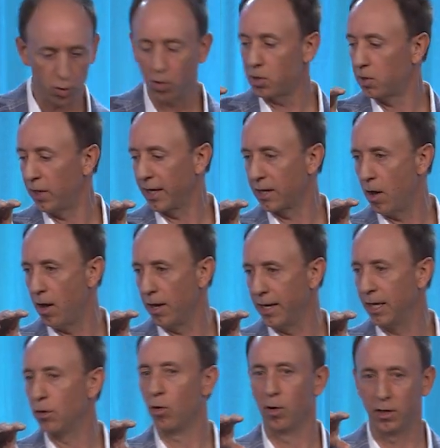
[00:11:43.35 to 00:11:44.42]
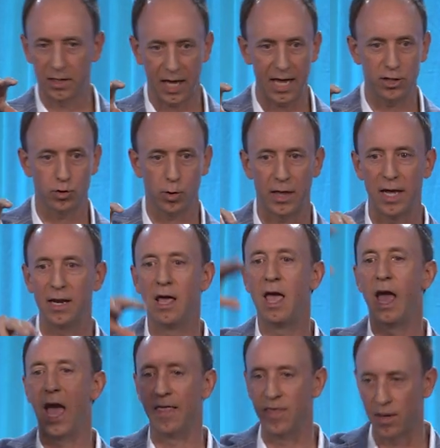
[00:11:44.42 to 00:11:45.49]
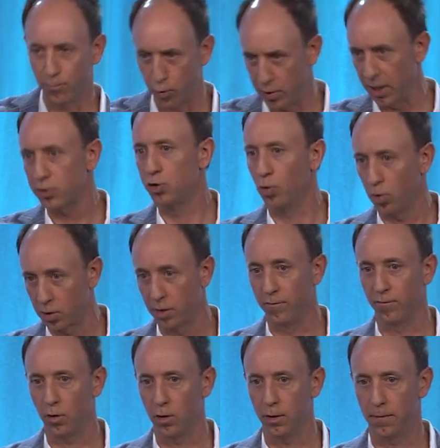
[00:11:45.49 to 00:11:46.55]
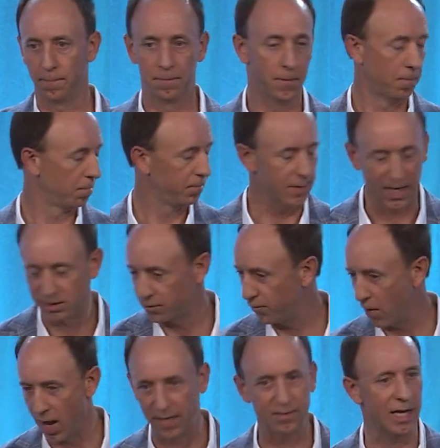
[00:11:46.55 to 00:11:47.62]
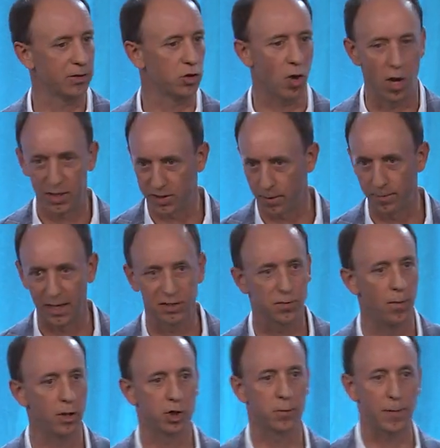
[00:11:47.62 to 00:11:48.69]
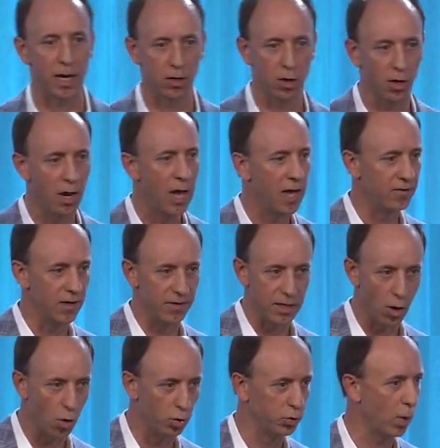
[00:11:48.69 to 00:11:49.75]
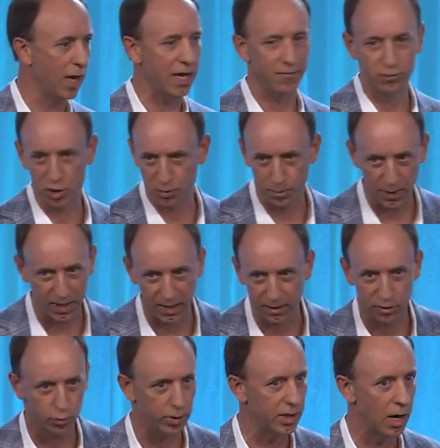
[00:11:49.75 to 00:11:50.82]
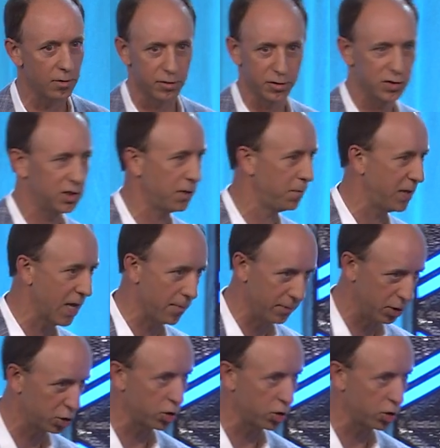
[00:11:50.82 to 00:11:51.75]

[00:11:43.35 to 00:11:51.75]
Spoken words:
who will click on it or engage with it, and then predict who will convert. That's fine, that's awesome. That's much better than the old way of just bidding $3 CPM and